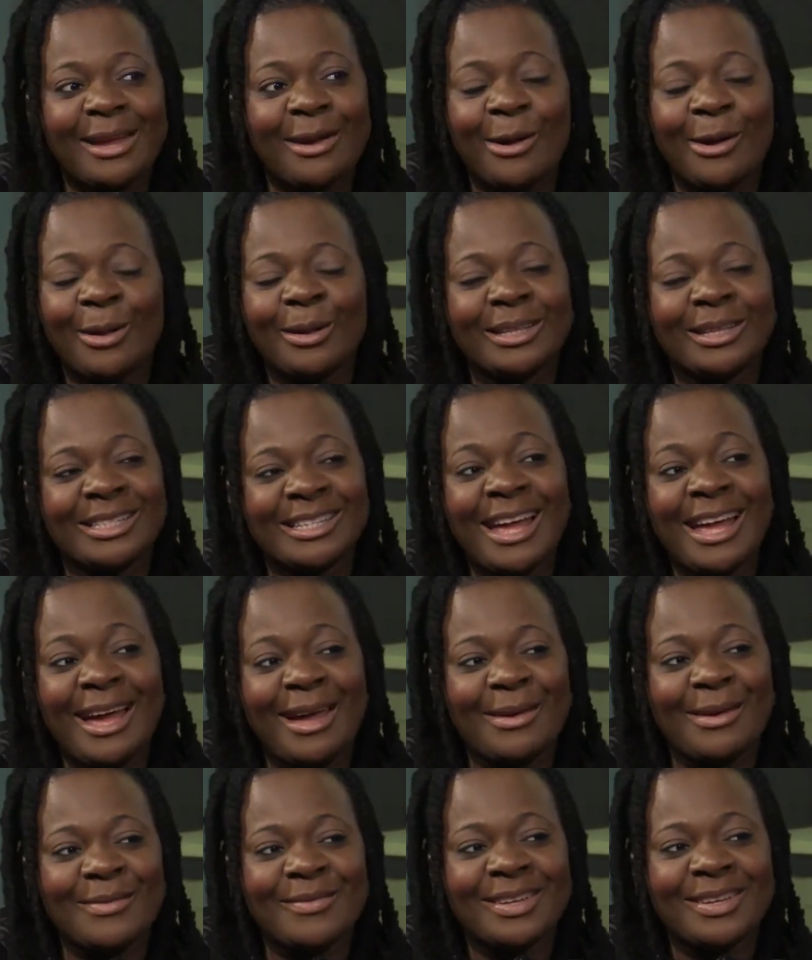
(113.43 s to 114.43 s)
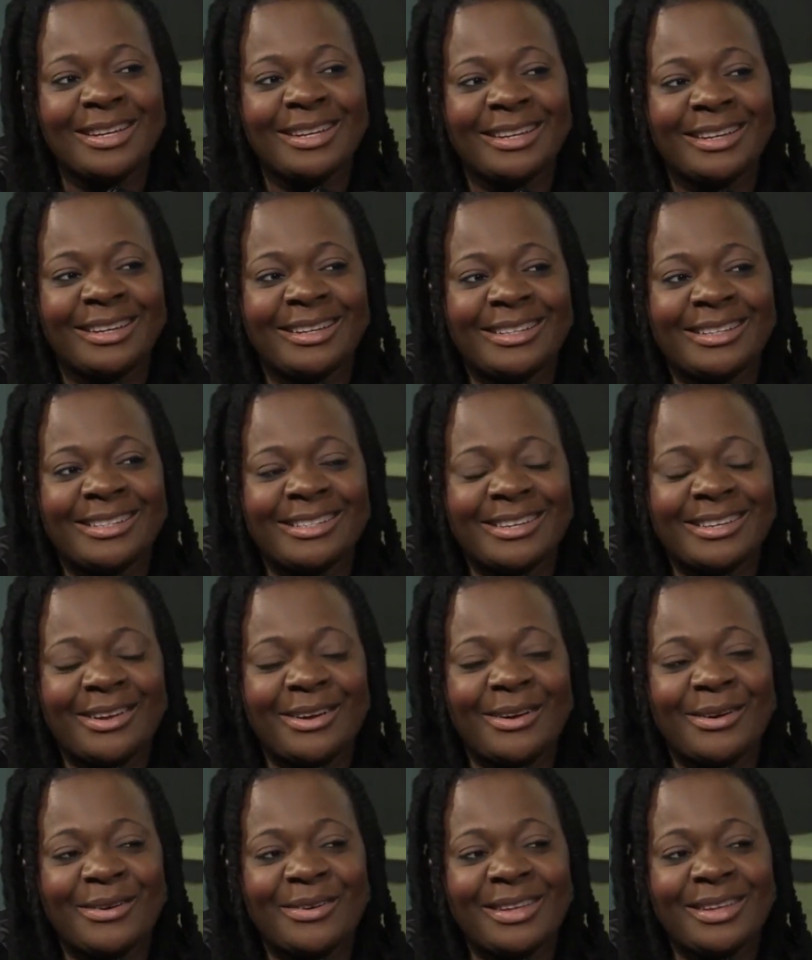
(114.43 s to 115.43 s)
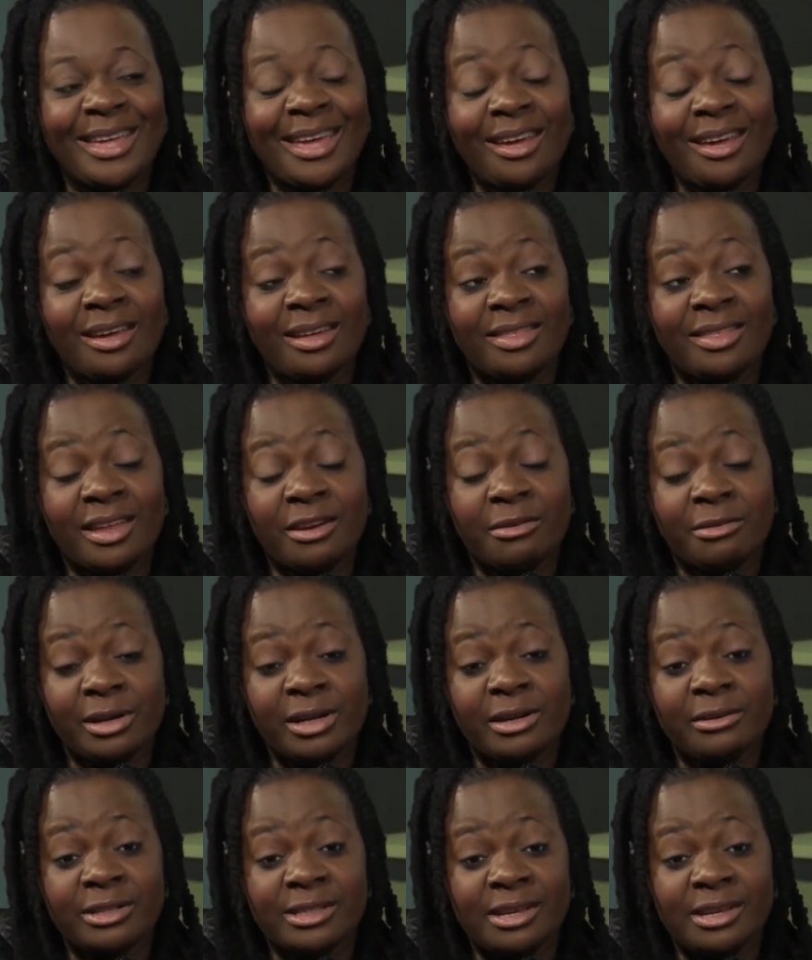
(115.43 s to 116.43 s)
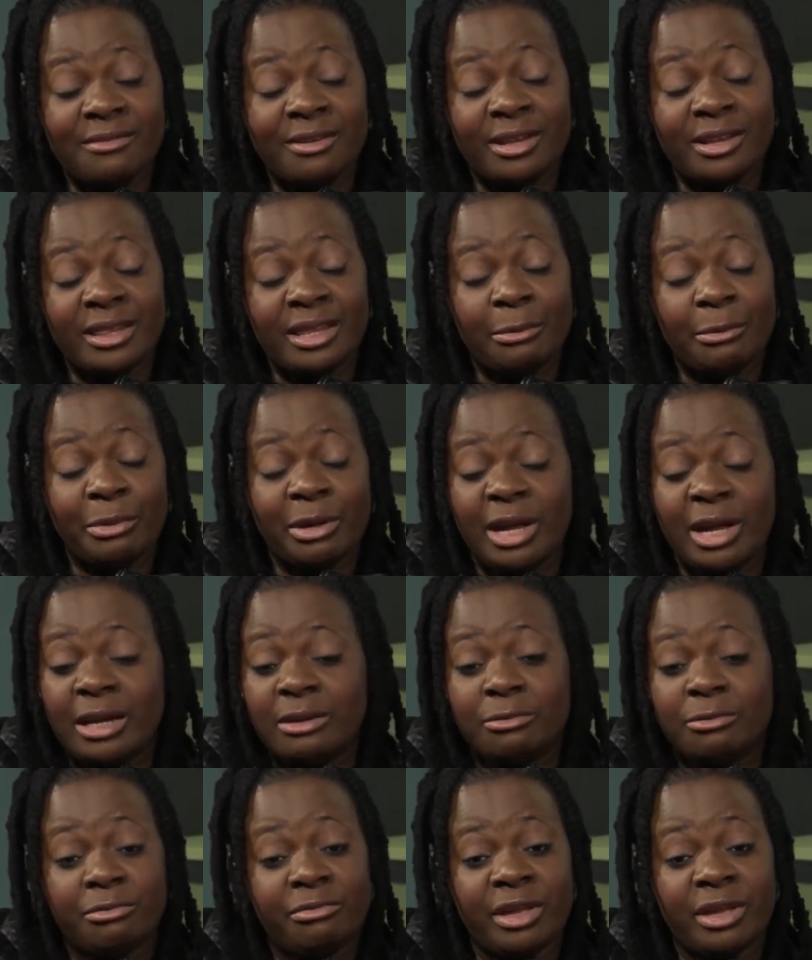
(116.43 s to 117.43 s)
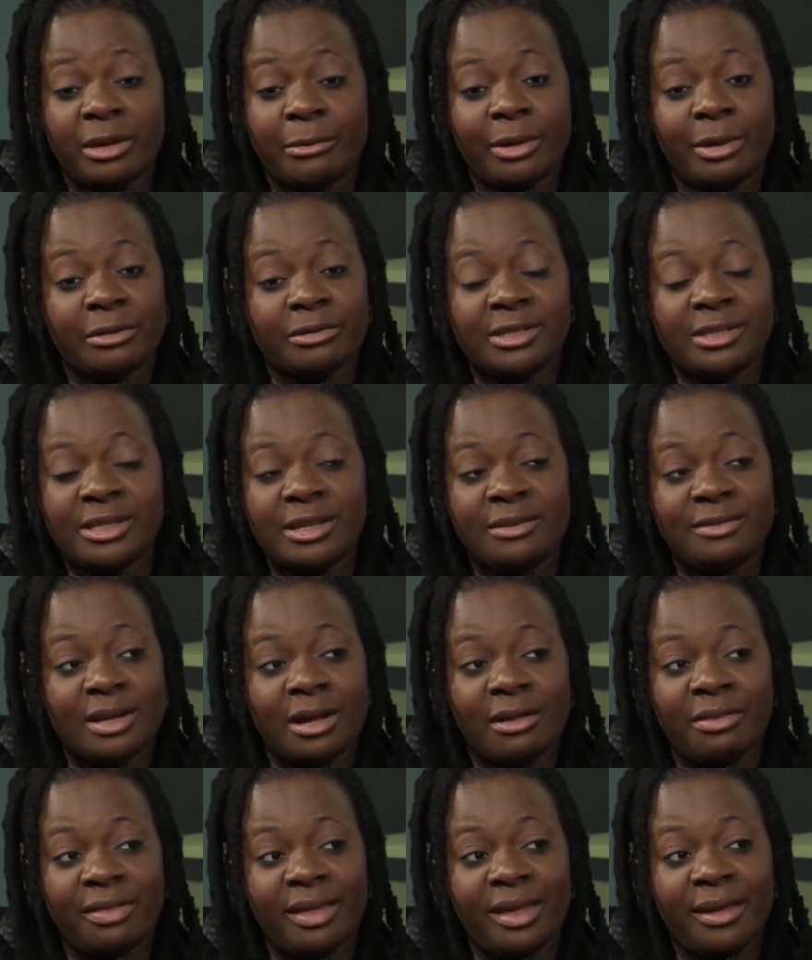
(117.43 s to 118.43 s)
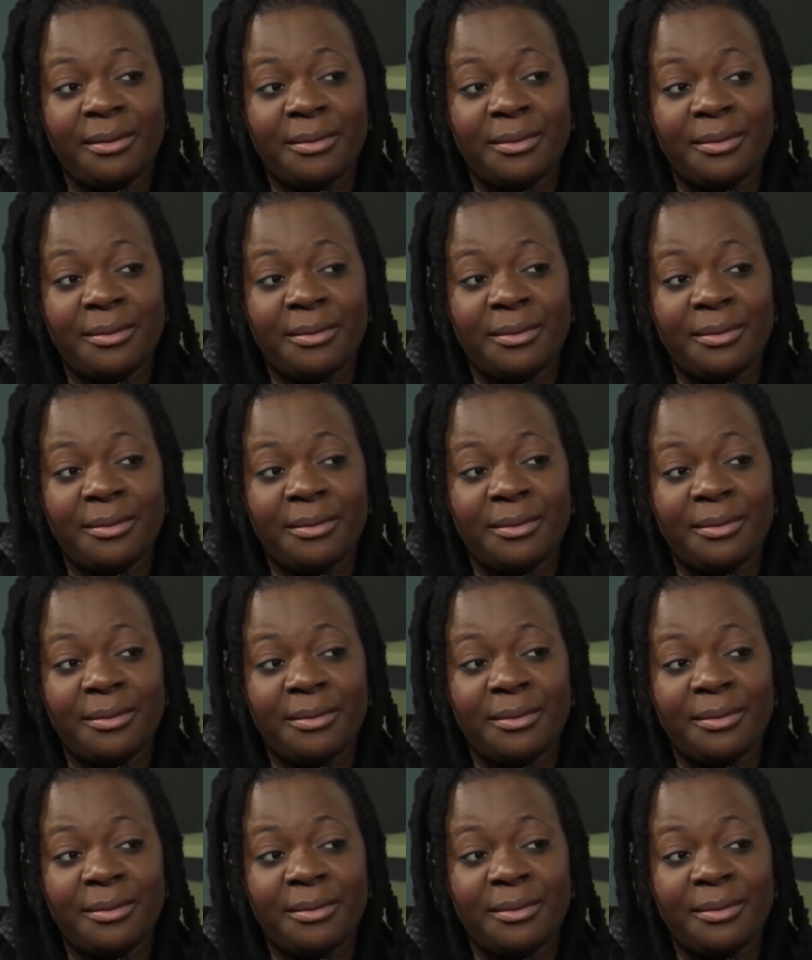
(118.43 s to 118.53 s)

all the time. So yeah, they really receive. They would get very well received out there.